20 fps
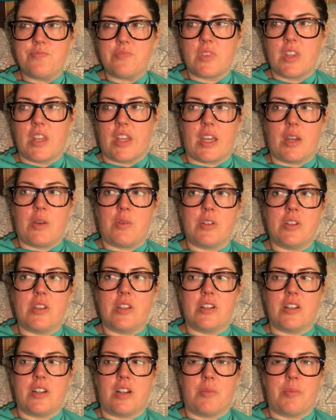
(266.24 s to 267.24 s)
Like I went
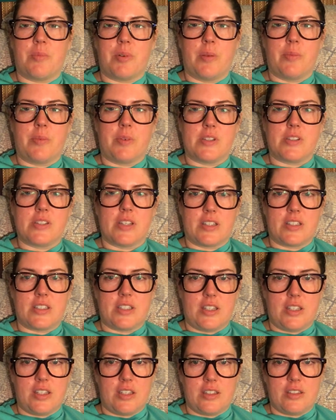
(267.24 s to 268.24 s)
there on purpose like to
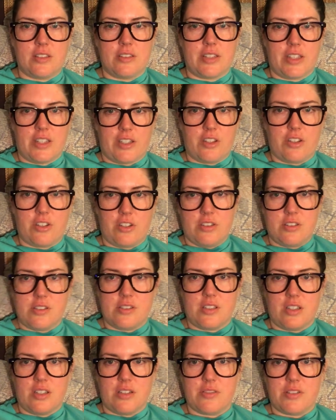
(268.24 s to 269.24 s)
get like good
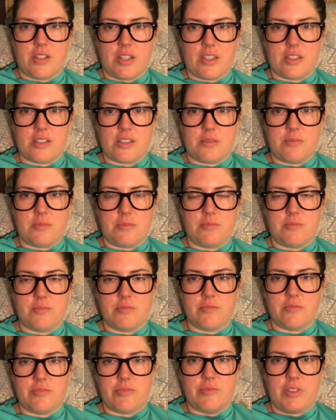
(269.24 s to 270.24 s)
stuff like some
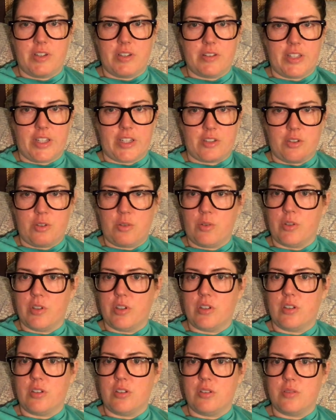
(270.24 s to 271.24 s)
like no
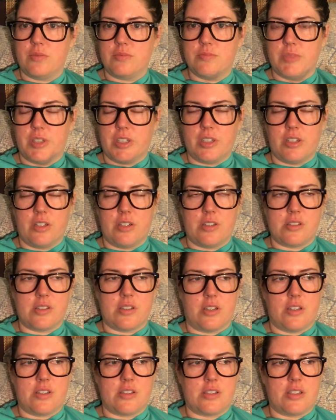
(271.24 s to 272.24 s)
oil marinara
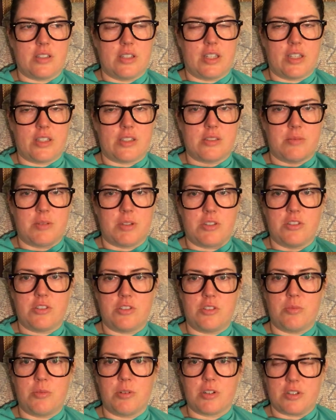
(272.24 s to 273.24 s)
sauce and like some engine
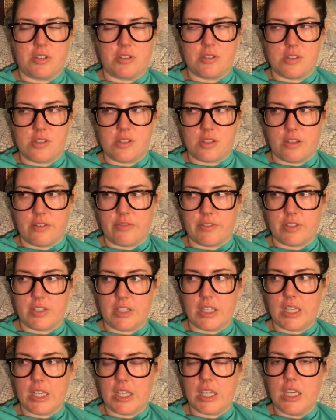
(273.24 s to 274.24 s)
two burgers and stuff and
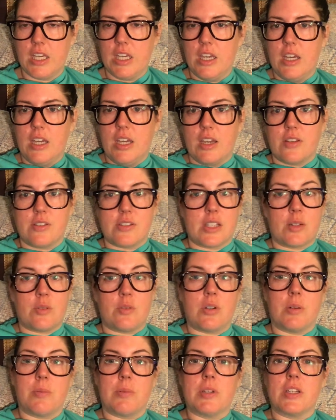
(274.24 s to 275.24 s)
like it's like
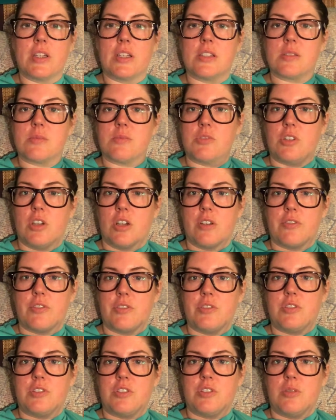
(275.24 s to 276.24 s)
well i'm gonna get some junk
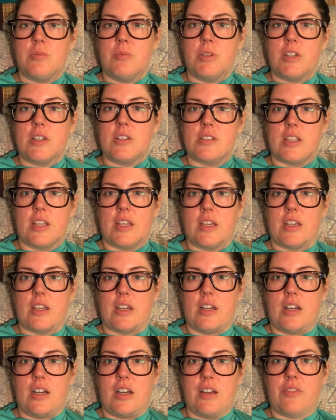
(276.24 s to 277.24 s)
food too because like
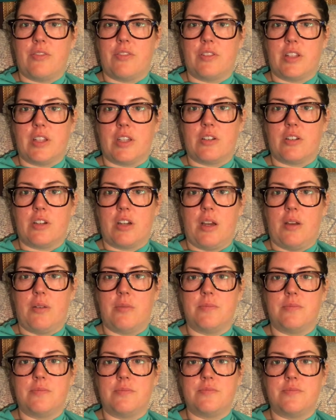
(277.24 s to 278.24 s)
i feel like crap
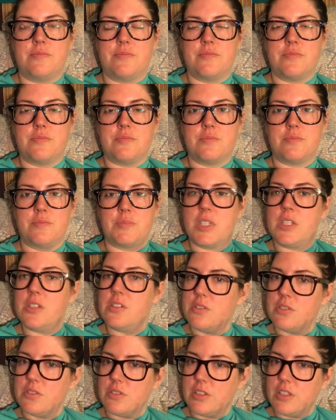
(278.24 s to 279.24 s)

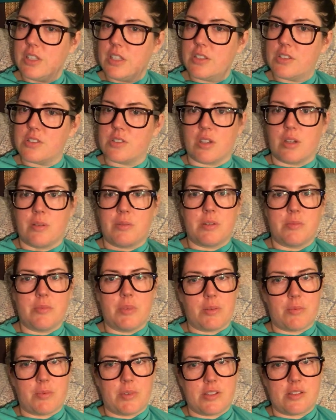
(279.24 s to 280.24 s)
mentally so i'm gonna
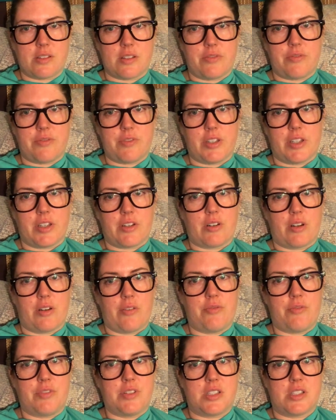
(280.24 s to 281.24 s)
make myself feel like crap
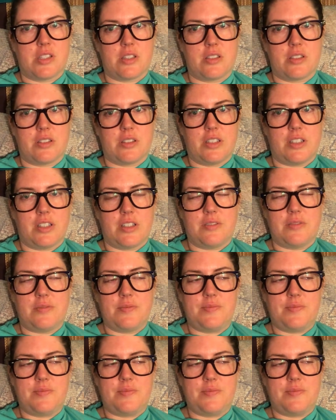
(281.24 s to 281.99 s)
physically